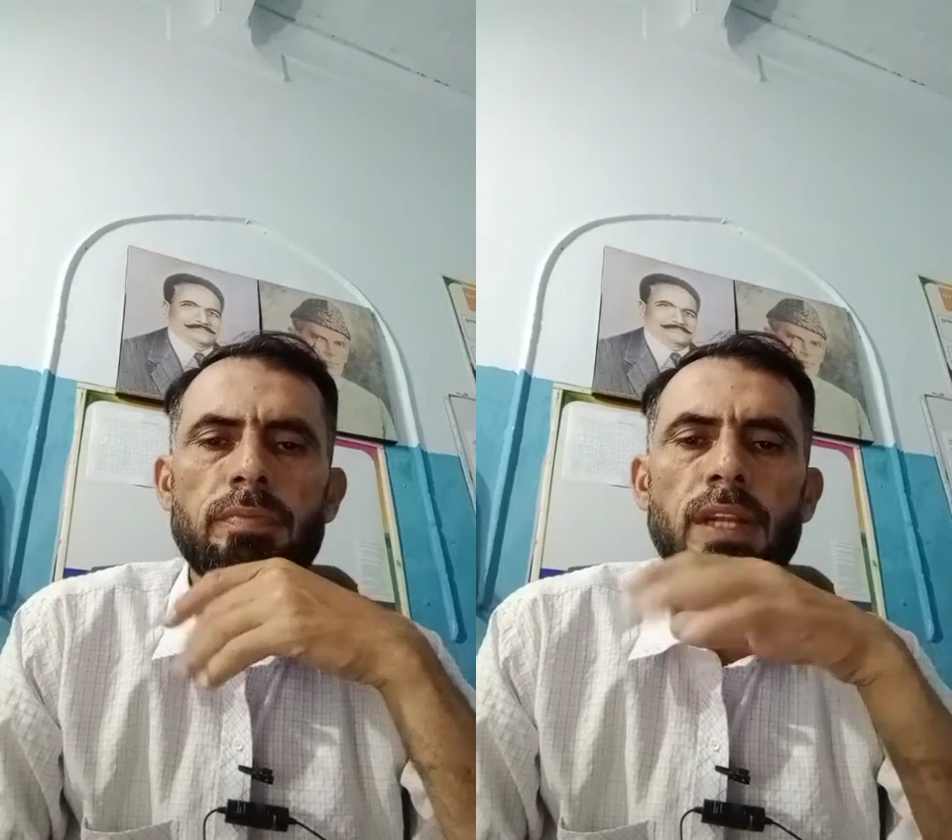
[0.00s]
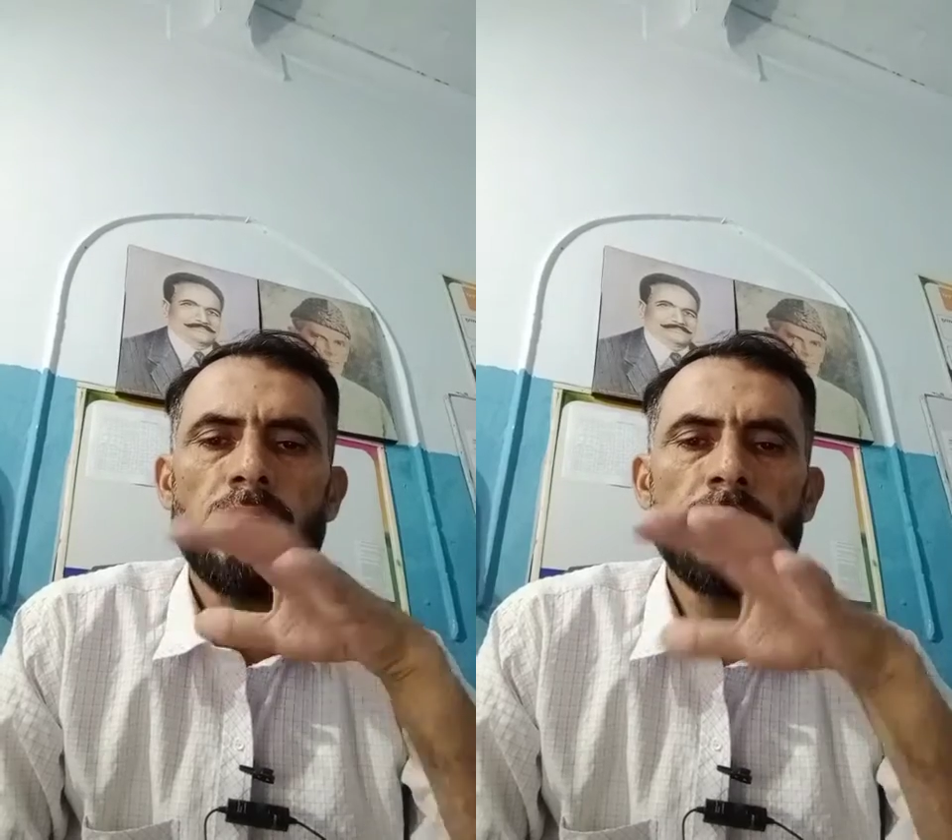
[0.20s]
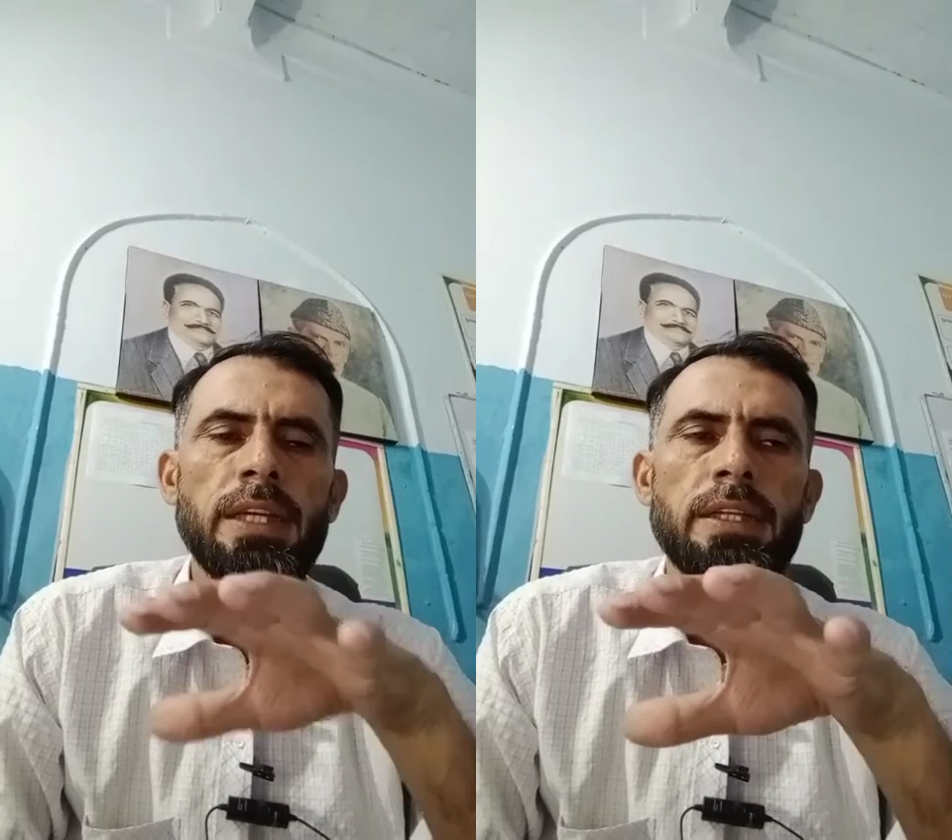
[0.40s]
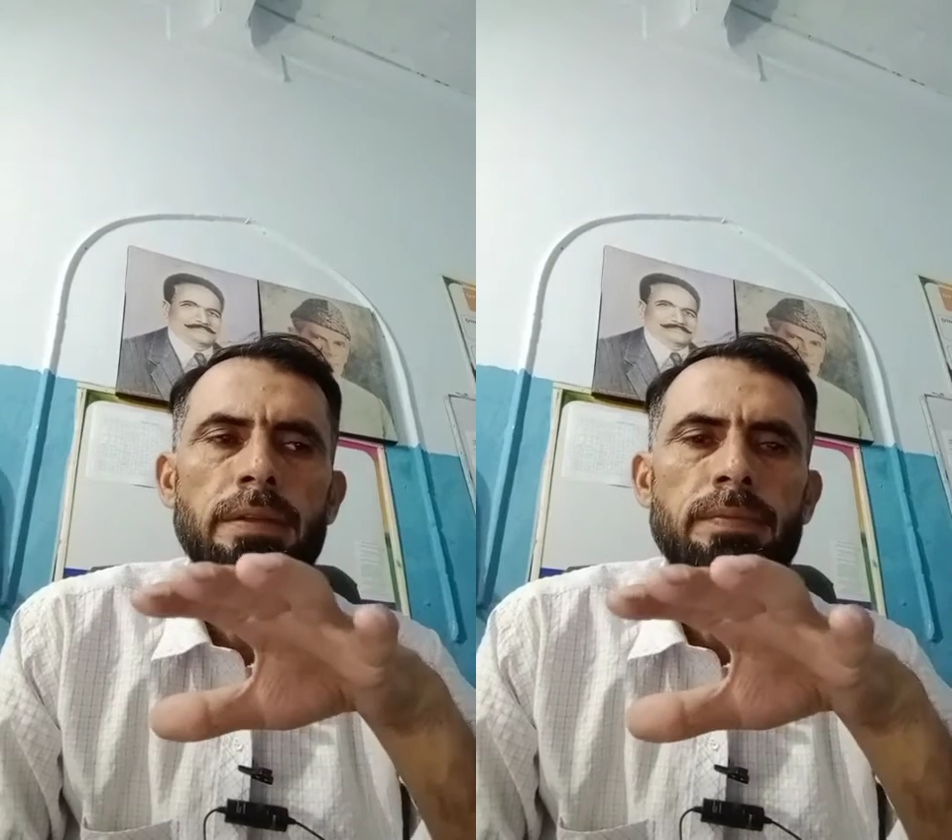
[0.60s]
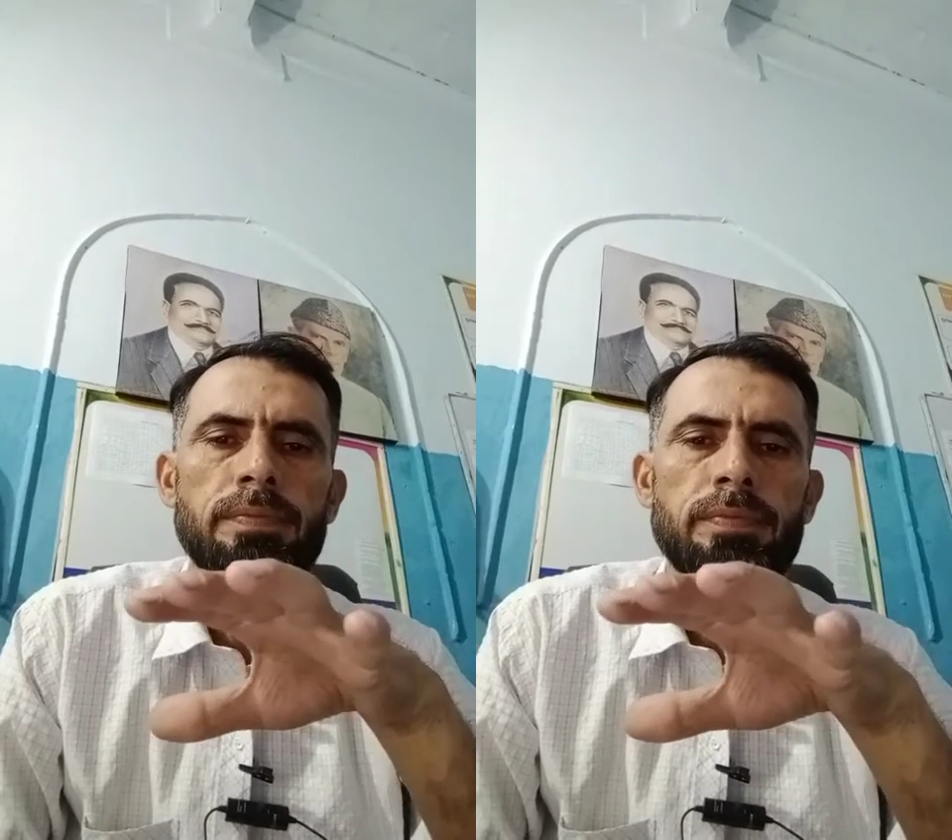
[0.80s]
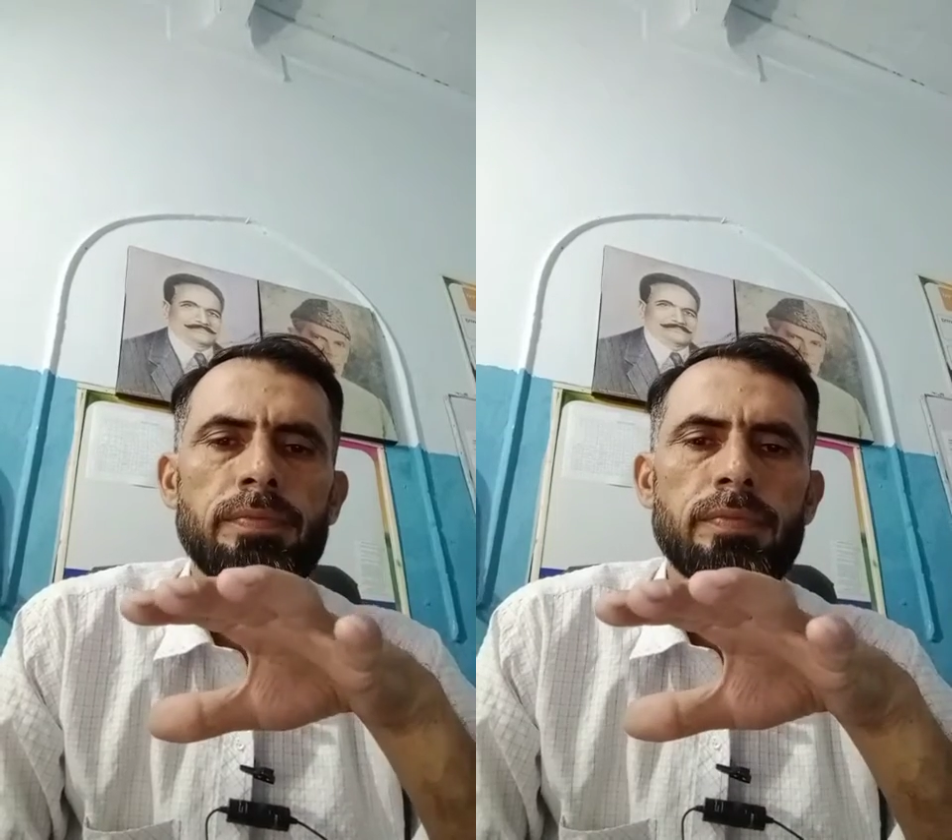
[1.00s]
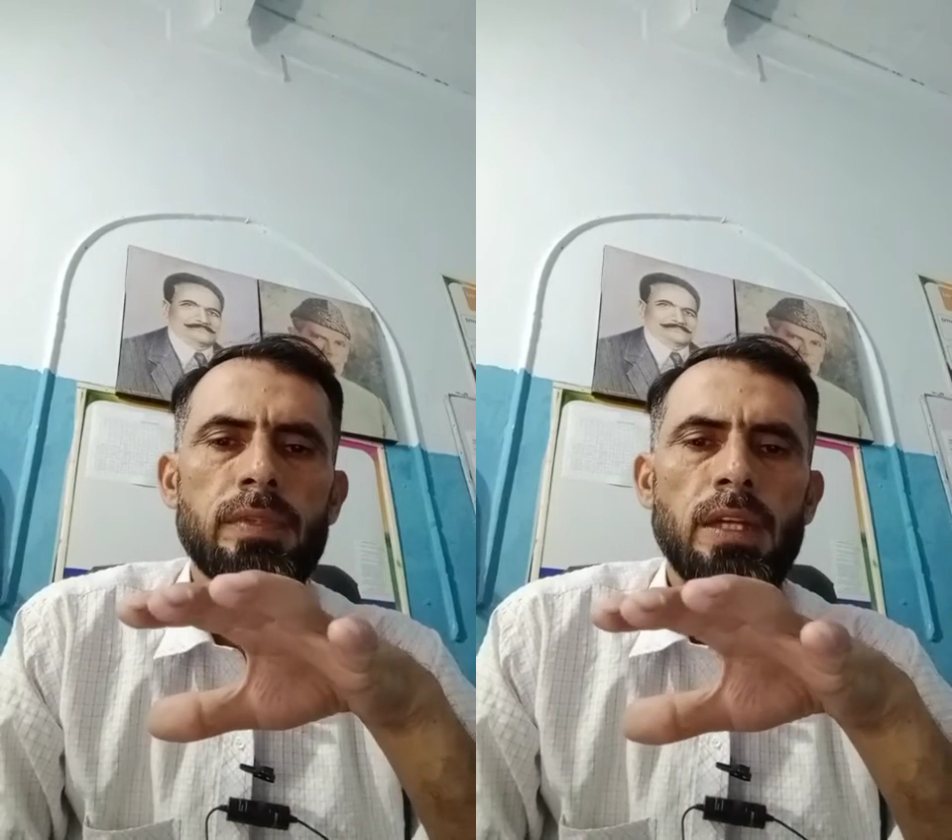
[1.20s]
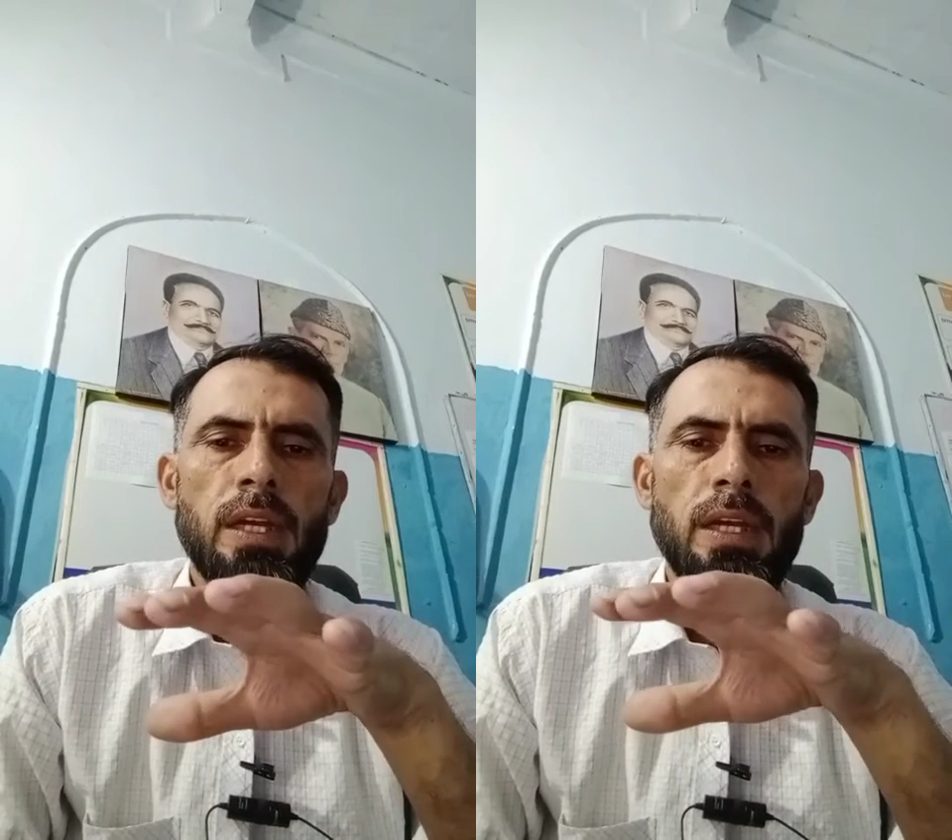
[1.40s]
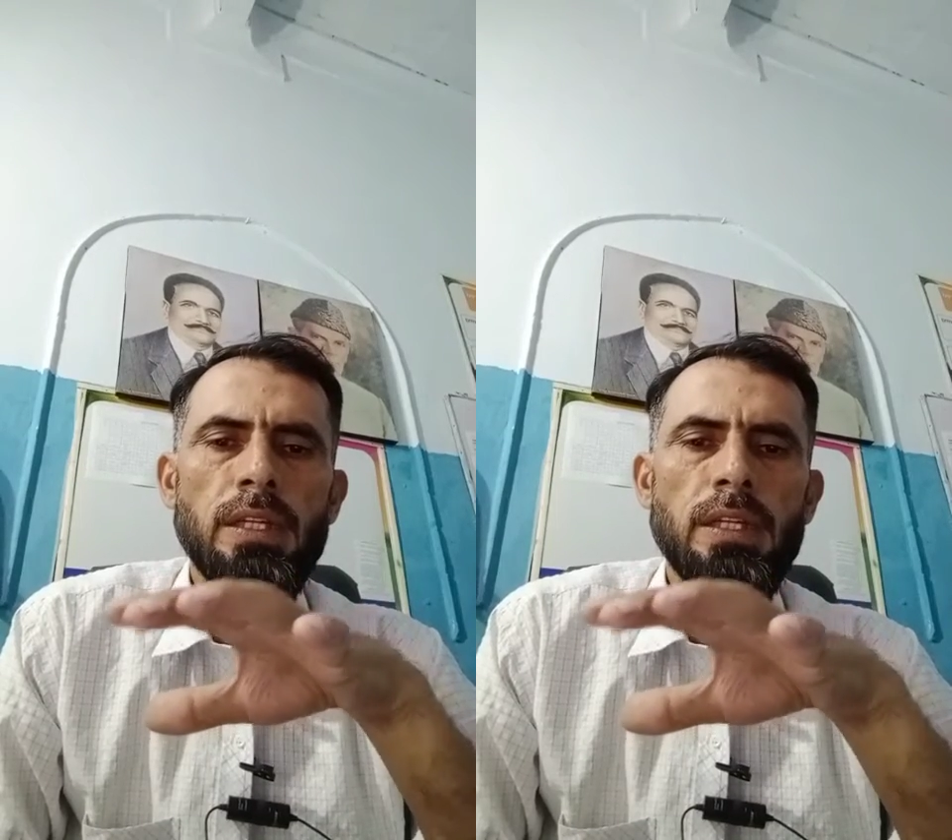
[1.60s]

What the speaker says: Again, it